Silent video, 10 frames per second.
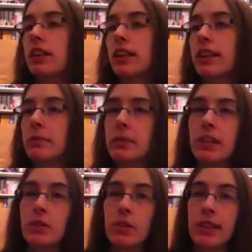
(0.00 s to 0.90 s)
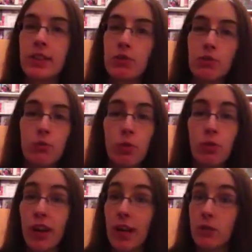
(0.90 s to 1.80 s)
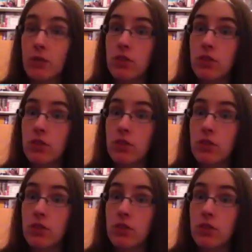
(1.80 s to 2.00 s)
I'm getting ready to move out.